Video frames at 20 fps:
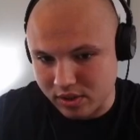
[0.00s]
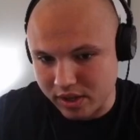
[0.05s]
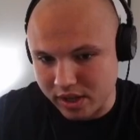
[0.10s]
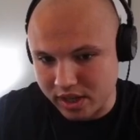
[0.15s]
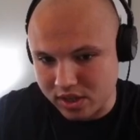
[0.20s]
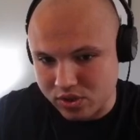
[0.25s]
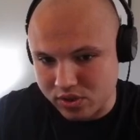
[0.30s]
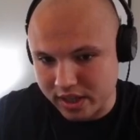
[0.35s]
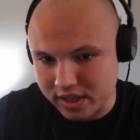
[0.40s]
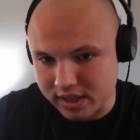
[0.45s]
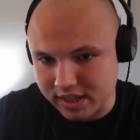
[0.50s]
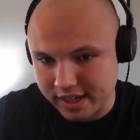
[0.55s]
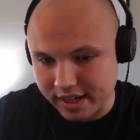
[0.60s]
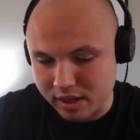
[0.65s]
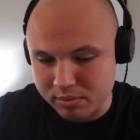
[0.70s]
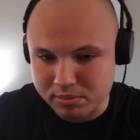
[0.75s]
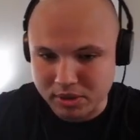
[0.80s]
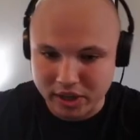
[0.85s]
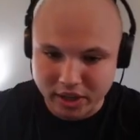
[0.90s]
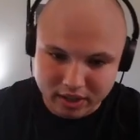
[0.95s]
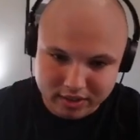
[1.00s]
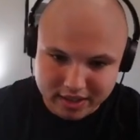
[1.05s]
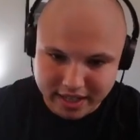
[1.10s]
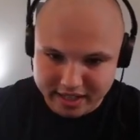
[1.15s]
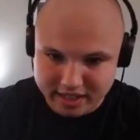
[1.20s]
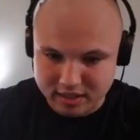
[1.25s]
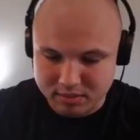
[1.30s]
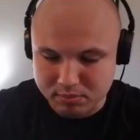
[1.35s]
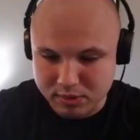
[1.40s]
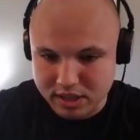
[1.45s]
edge right there, but that
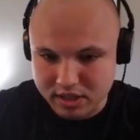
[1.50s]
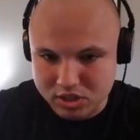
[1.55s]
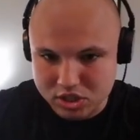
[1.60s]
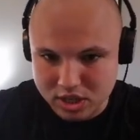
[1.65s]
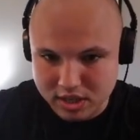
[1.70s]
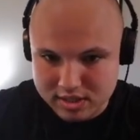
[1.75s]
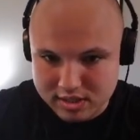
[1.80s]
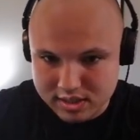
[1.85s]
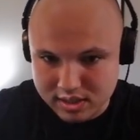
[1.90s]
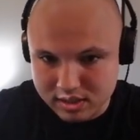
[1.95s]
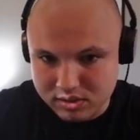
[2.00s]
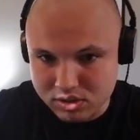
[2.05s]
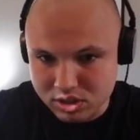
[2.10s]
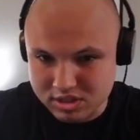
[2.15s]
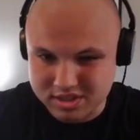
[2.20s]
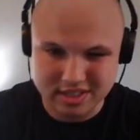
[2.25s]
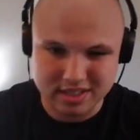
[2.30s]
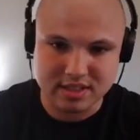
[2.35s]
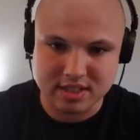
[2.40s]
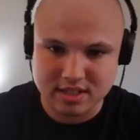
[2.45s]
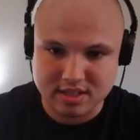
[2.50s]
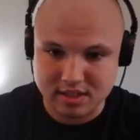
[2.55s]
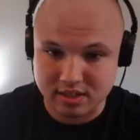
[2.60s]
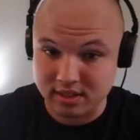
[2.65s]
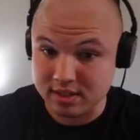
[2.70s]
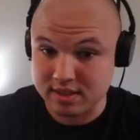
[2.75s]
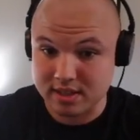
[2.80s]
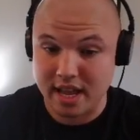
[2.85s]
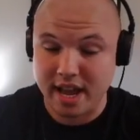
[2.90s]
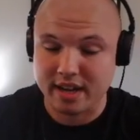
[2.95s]
could be adjusted just as easily
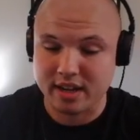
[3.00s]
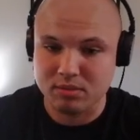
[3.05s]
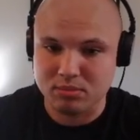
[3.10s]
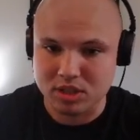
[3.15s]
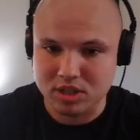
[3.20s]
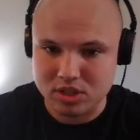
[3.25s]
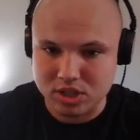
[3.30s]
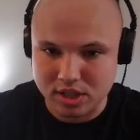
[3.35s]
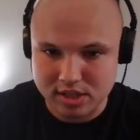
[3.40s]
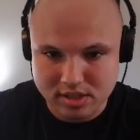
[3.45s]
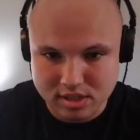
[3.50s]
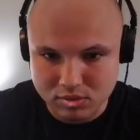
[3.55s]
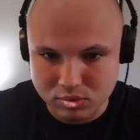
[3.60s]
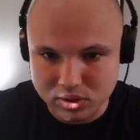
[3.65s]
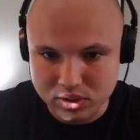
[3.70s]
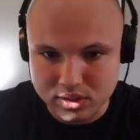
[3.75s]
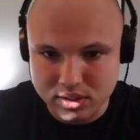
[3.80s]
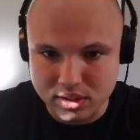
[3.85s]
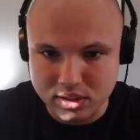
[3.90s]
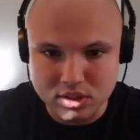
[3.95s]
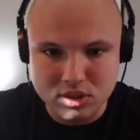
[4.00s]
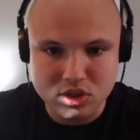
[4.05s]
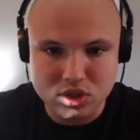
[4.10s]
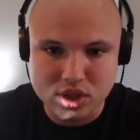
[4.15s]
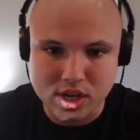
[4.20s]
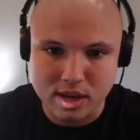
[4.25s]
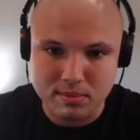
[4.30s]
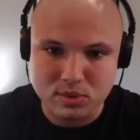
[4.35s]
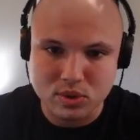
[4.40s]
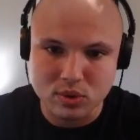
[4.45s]
as that could be adjusted with the
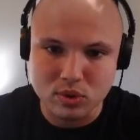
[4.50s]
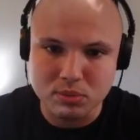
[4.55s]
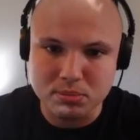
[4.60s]
shape tool.